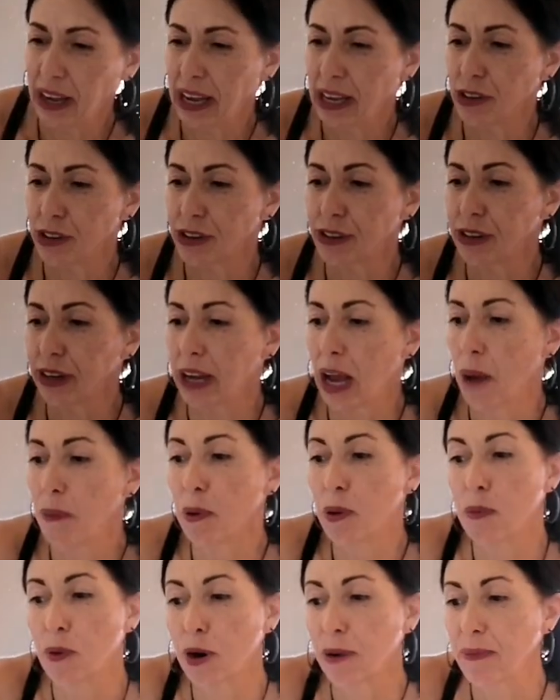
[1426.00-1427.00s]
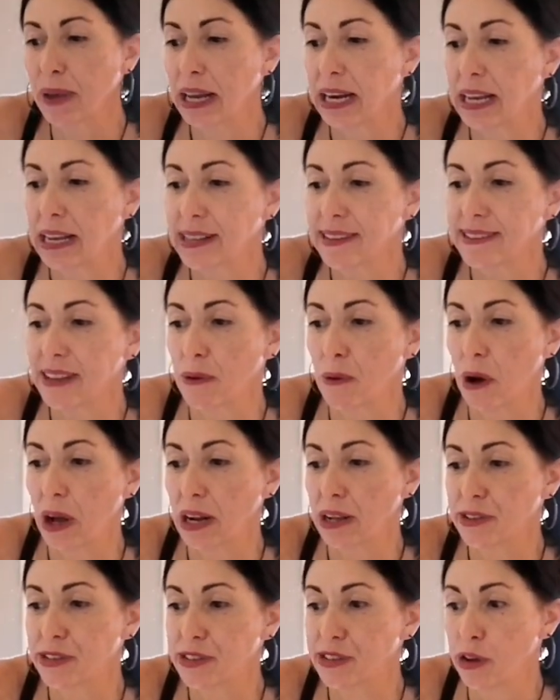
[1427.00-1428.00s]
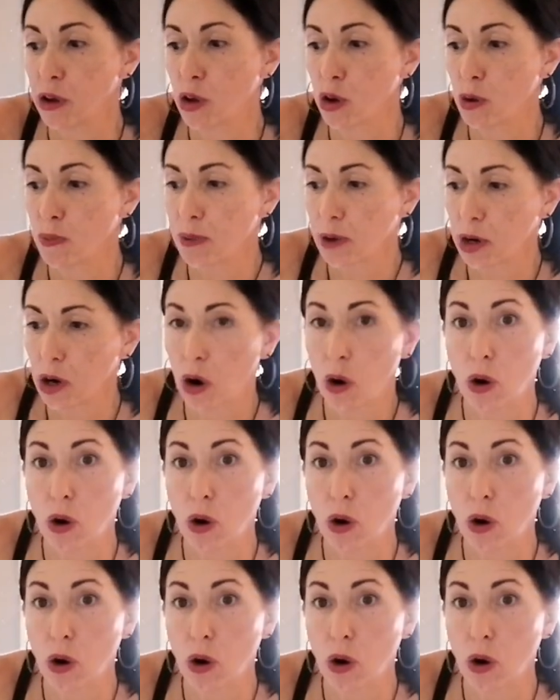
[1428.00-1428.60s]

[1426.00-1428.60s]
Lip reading: Okay, just a couple more minutes. I want it super